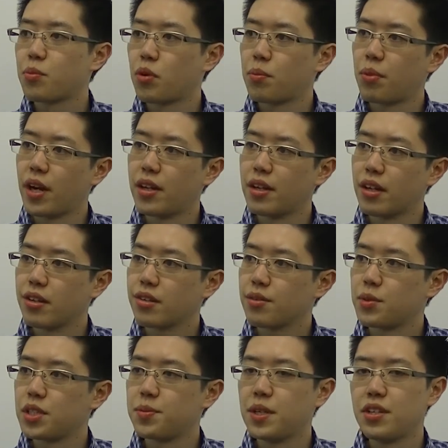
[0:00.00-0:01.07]
more brightness,
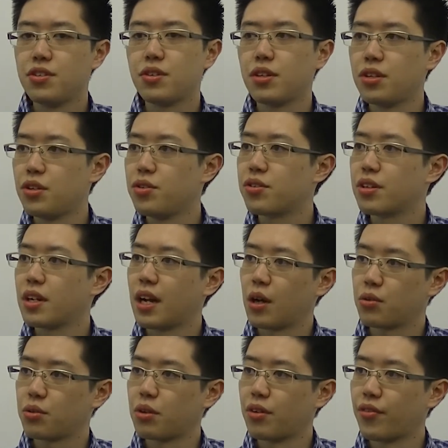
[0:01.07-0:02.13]
which means you can use it in
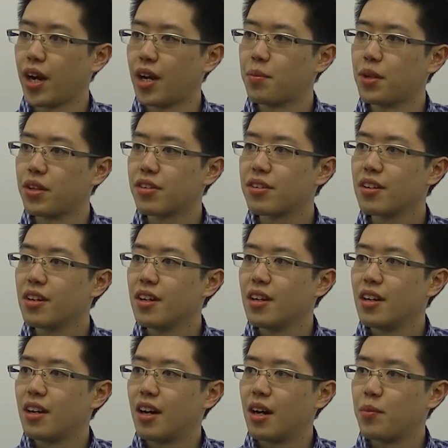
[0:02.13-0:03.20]
outdoor environments.
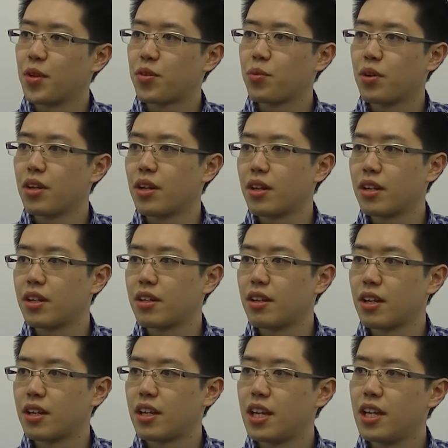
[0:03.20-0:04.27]
That's one of
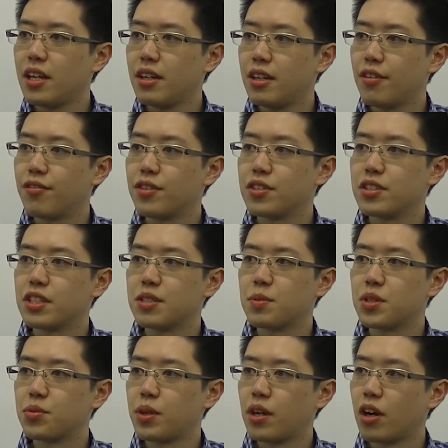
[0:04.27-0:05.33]
the key differences
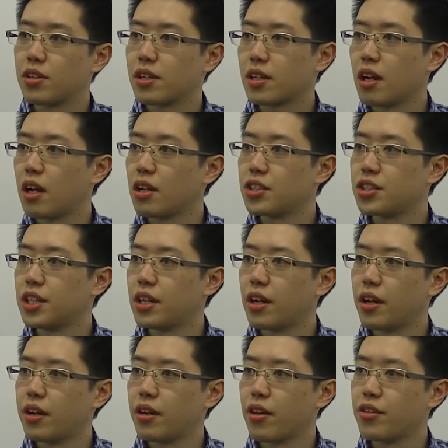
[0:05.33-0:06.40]
between our technology
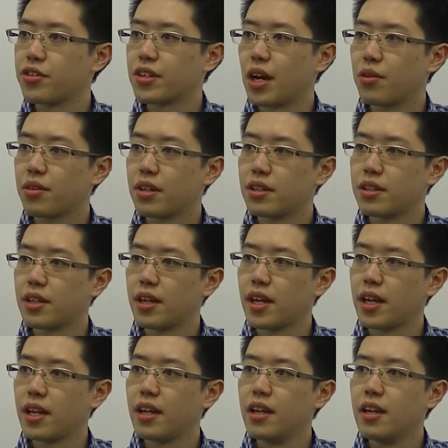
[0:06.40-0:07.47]
and others out there
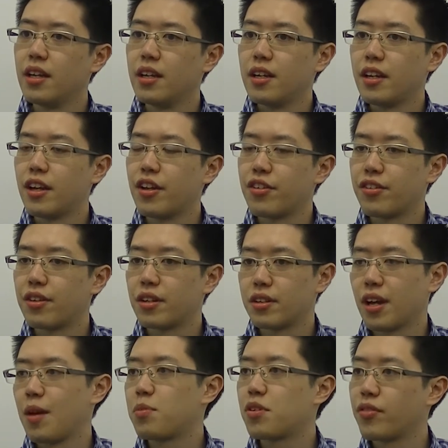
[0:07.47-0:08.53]
today. Is the
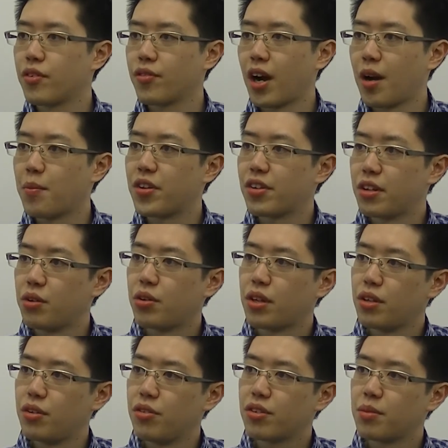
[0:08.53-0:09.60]
types of environments that you
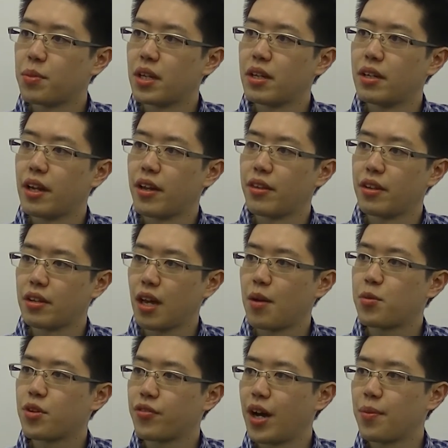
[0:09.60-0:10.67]
can use them in and the
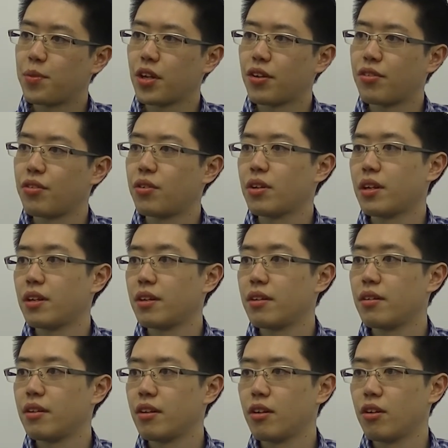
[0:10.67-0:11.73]
types of optics you can
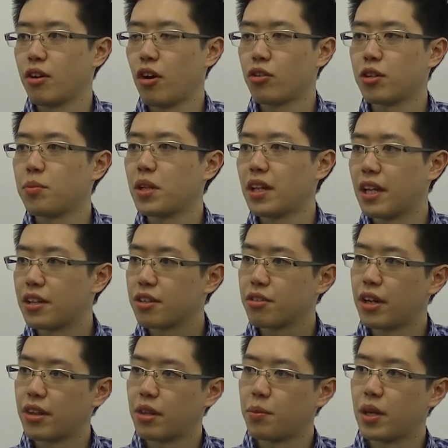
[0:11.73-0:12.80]
ultimately
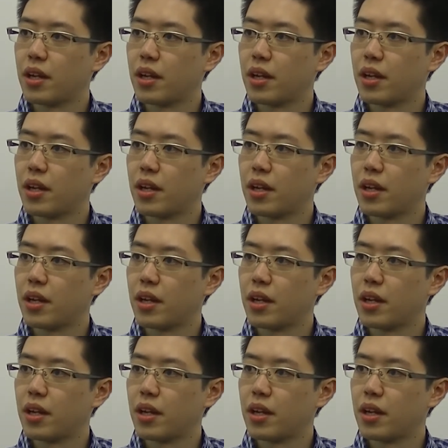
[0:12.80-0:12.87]
integrate them